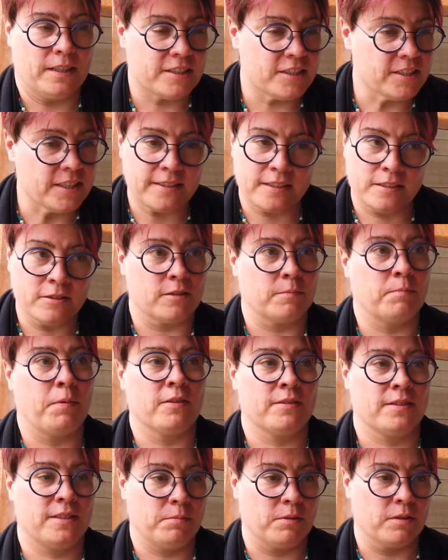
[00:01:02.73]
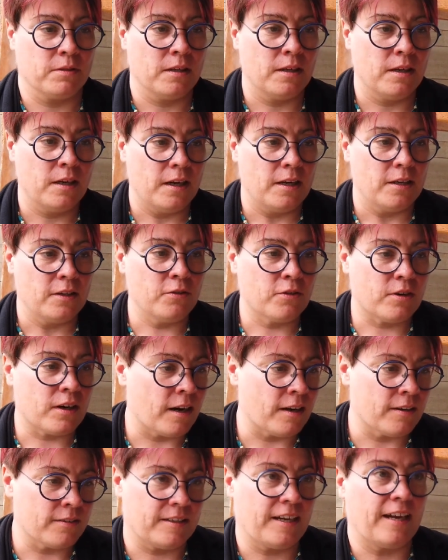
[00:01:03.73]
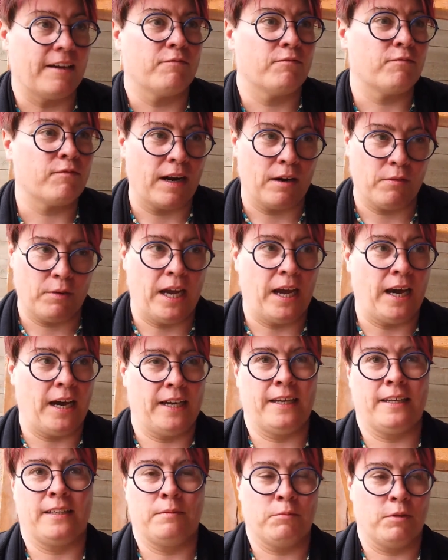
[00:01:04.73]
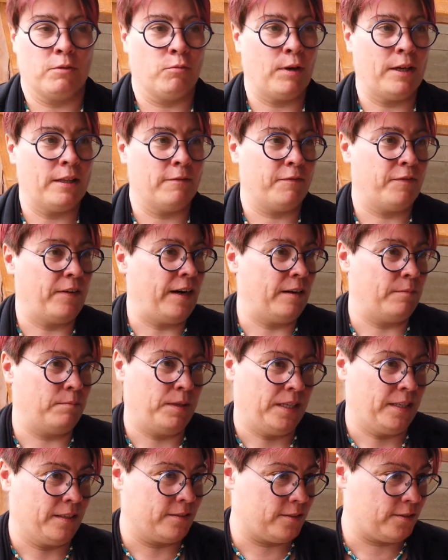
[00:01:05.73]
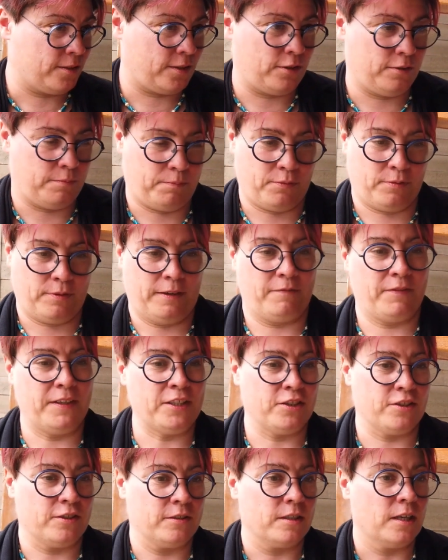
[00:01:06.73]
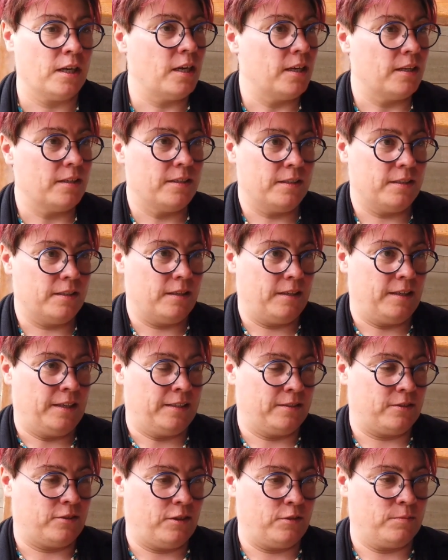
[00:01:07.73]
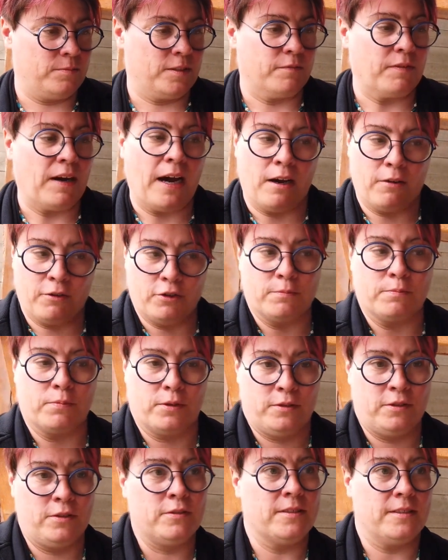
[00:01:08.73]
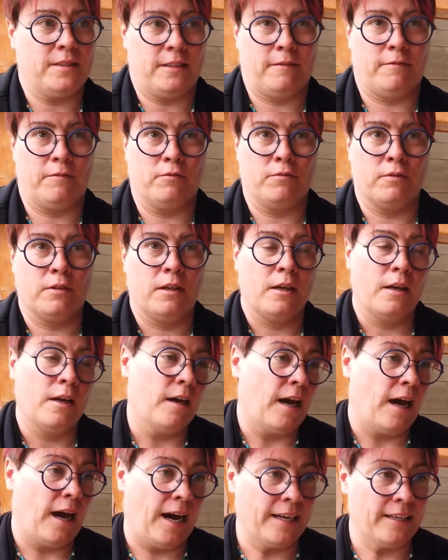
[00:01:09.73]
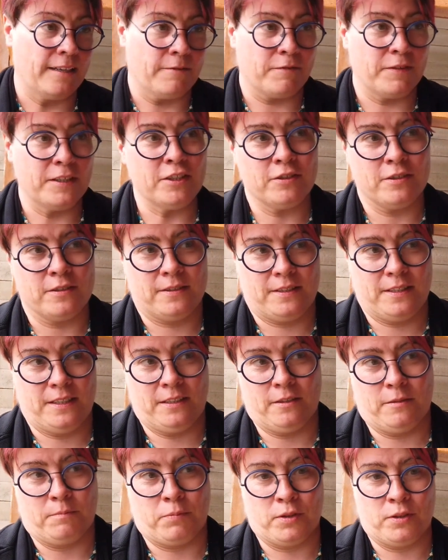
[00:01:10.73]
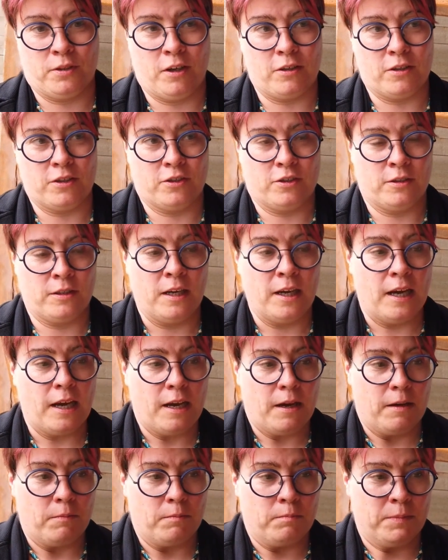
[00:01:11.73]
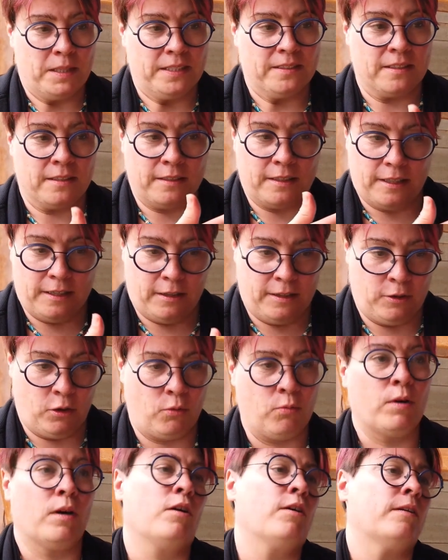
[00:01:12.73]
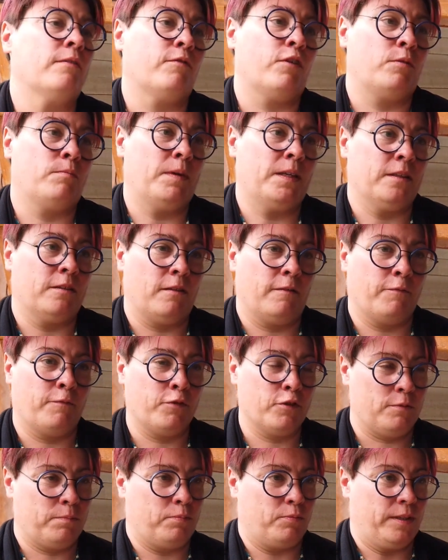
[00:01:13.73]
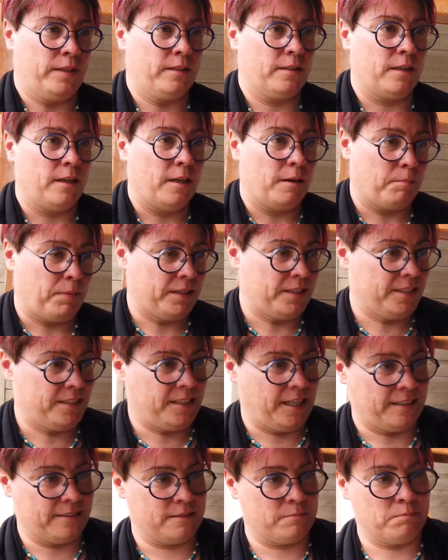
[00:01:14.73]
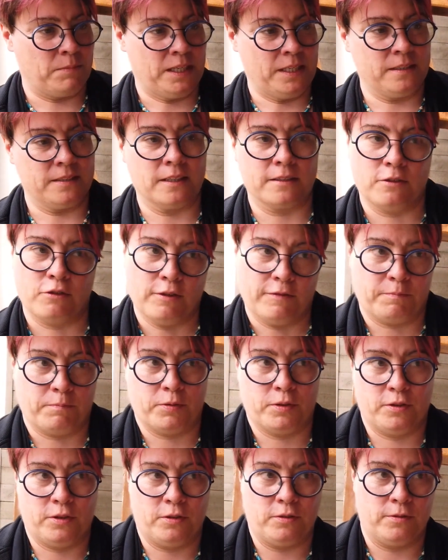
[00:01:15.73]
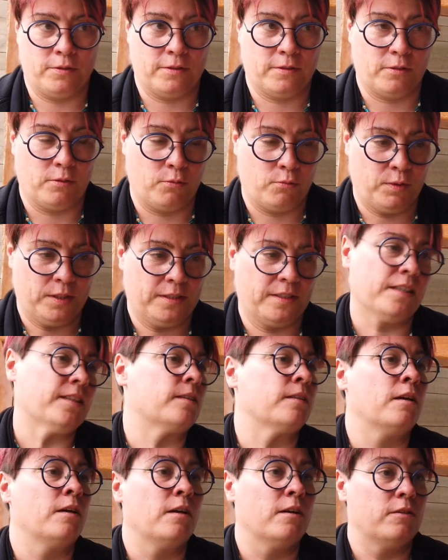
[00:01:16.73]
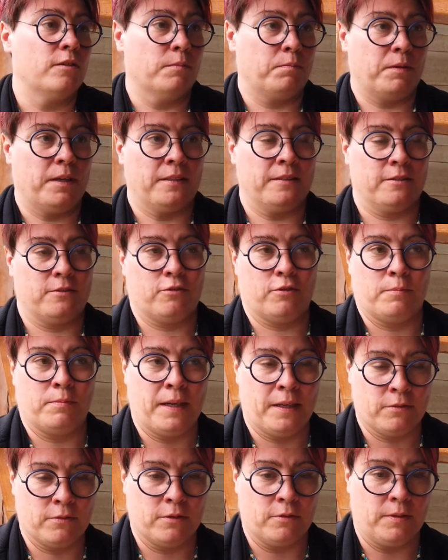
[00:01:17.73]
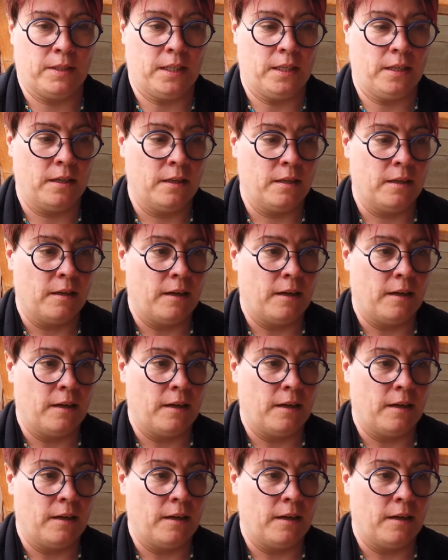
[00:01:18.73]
It's just not possible. You can't have very high animal welfare being super efficient in terms of how you produce that food. High efficiency in the production means a lower environmental footprint, but it doesn't mean that you have produced within the planetary boundary.